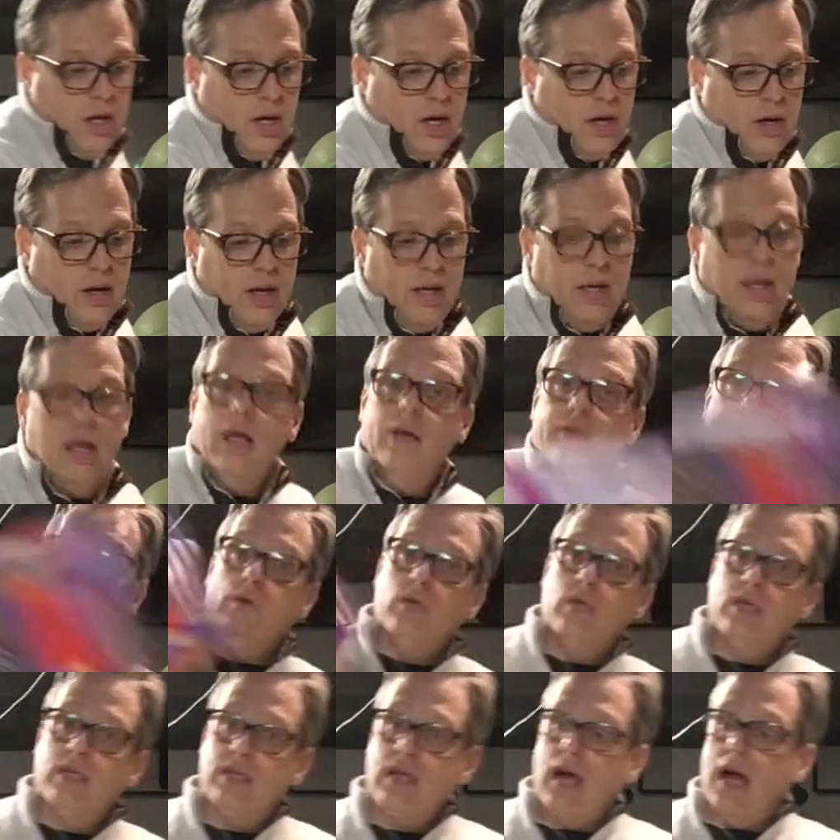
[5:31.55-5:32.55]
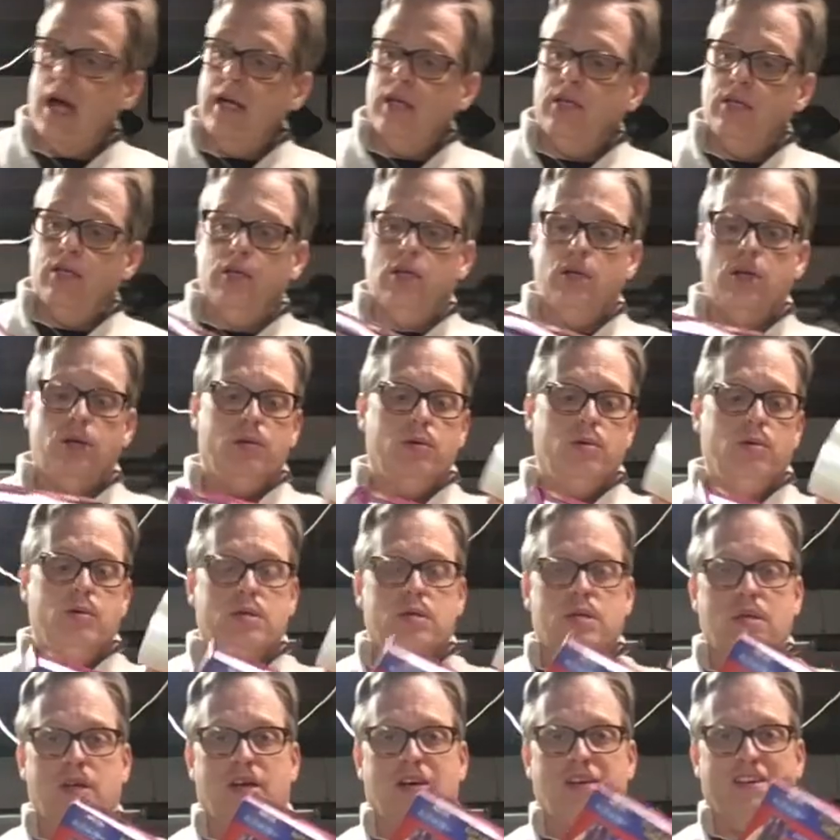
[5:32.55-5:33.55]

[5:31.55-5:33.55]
All right. If you decide to use